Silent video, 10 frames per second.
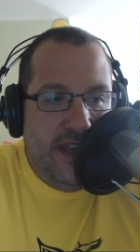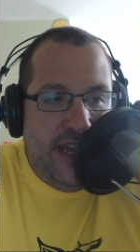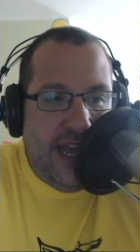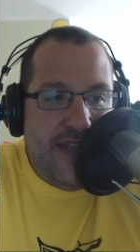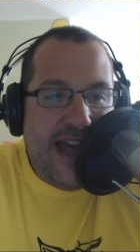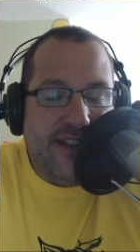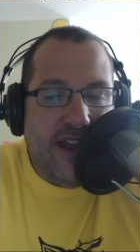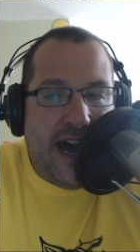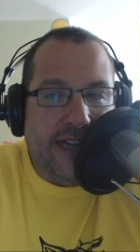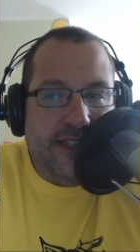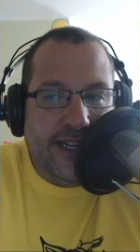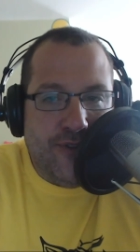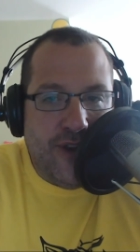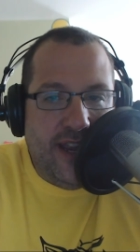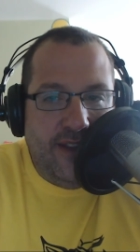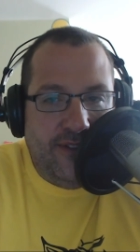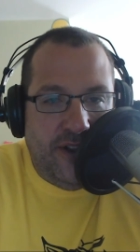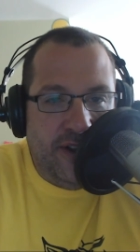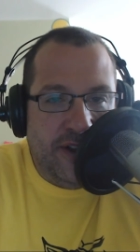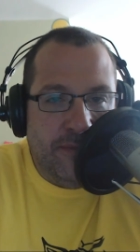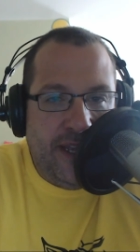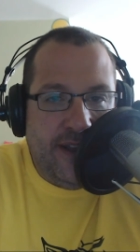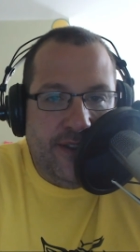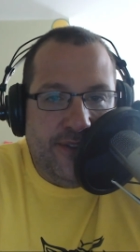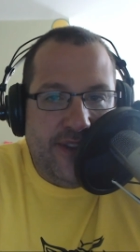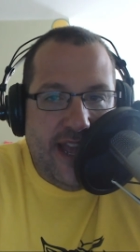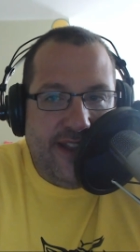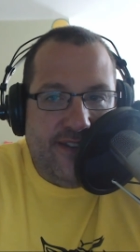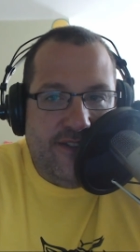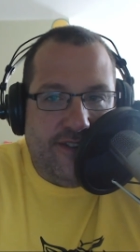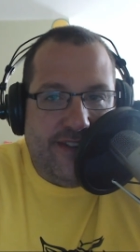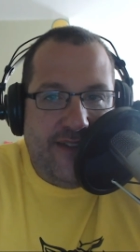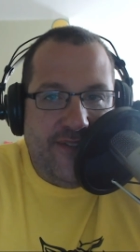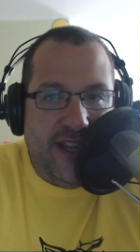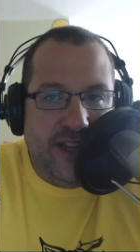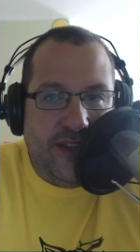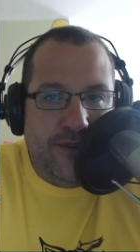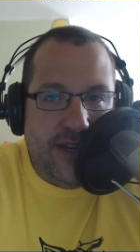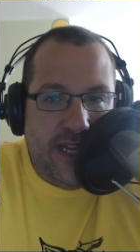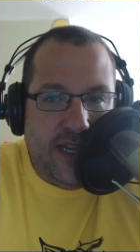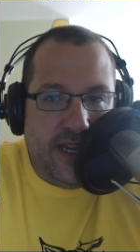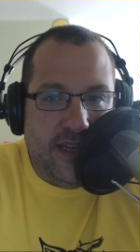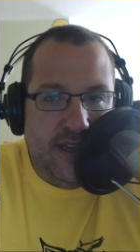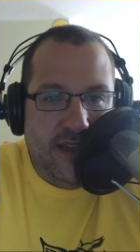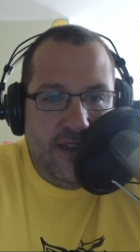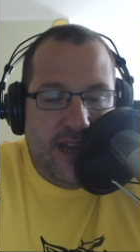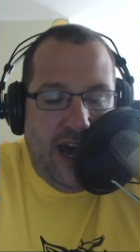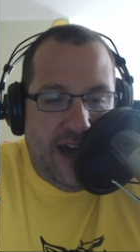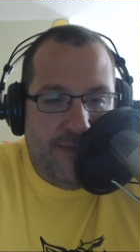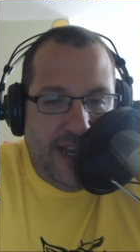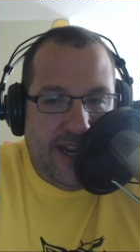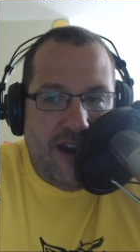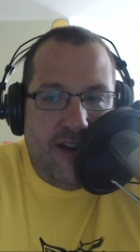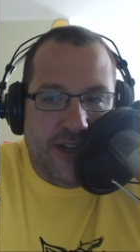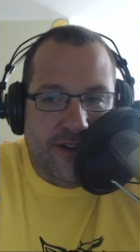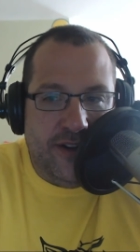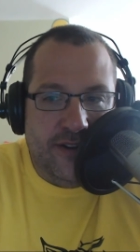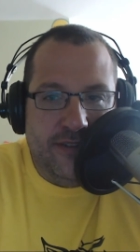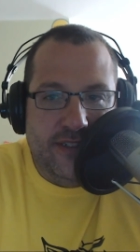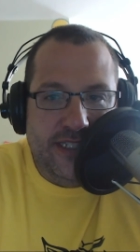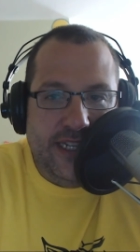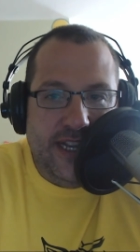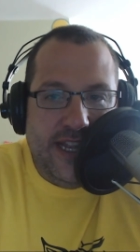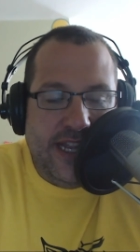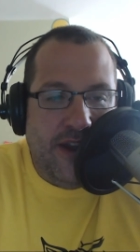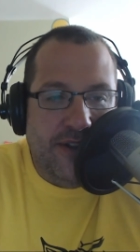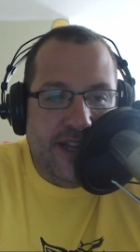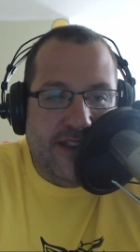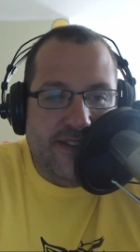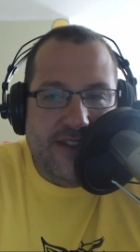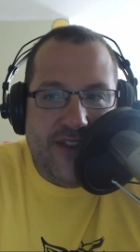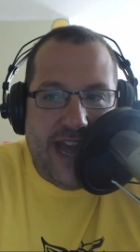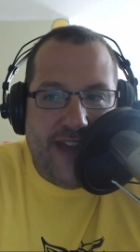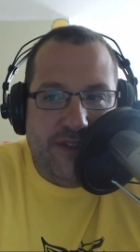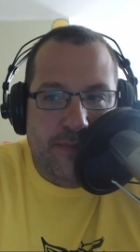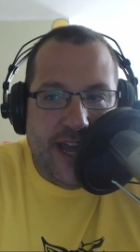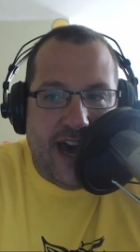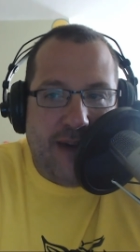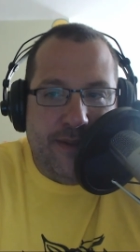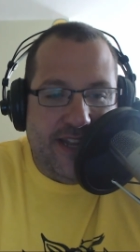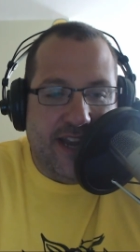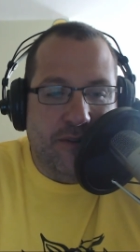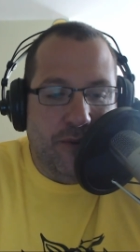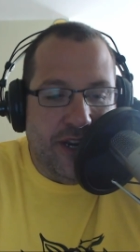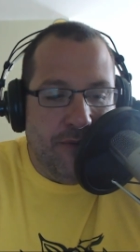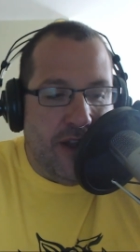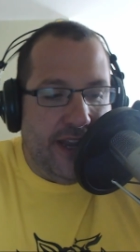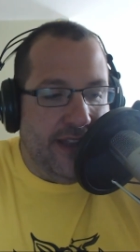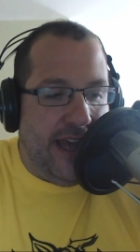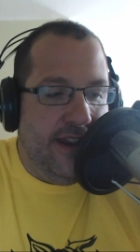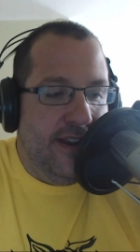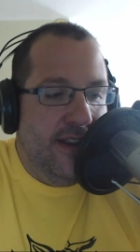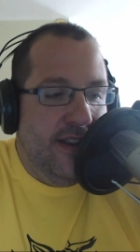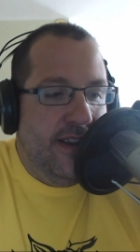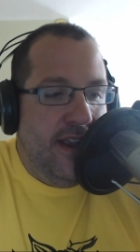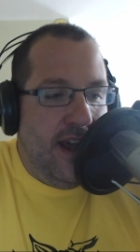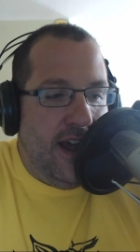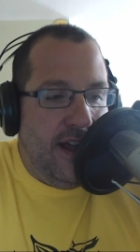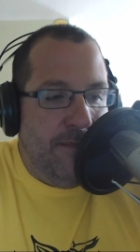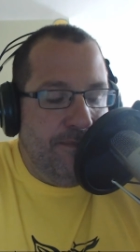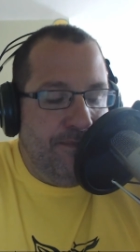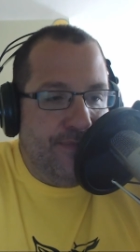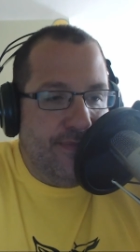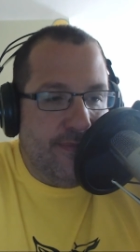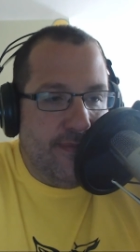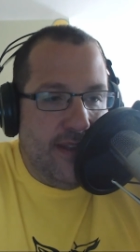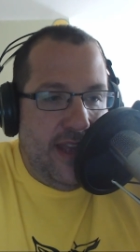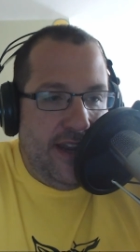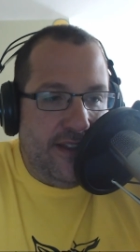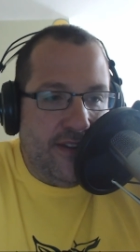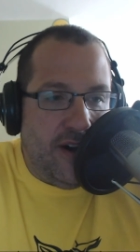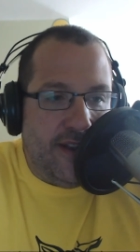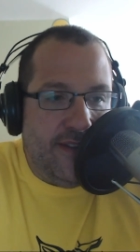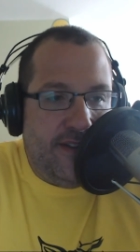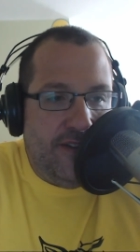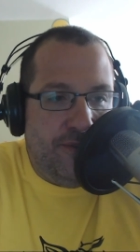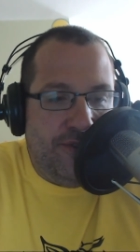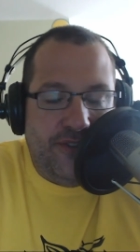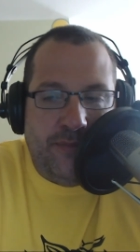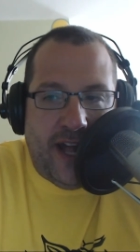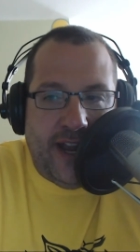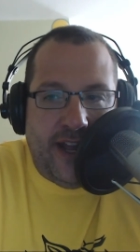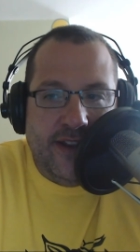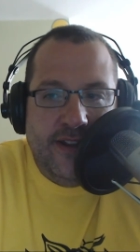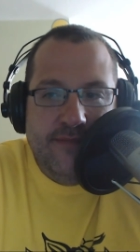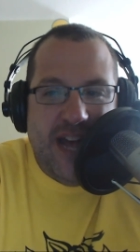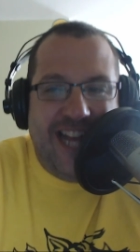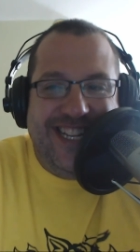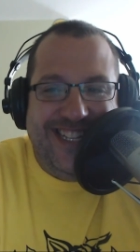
and that I like drinking song because it's just having a unique hobbit character uh, you, yeah. you know, it doesn't even have to be a Hobbit deck where you're running that. Um, and its cost is spot on. um,